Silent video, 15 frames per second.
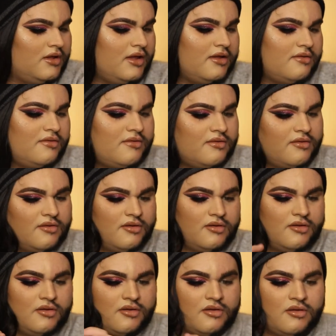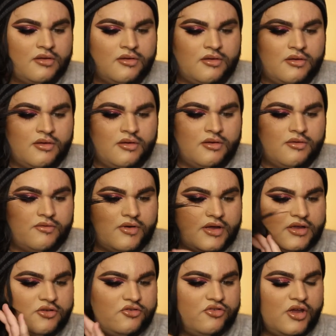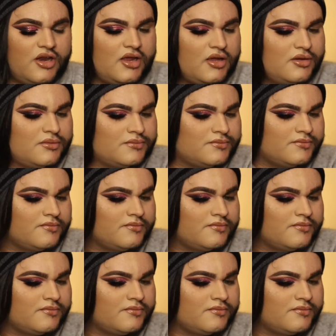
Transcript: It's fucking shedding.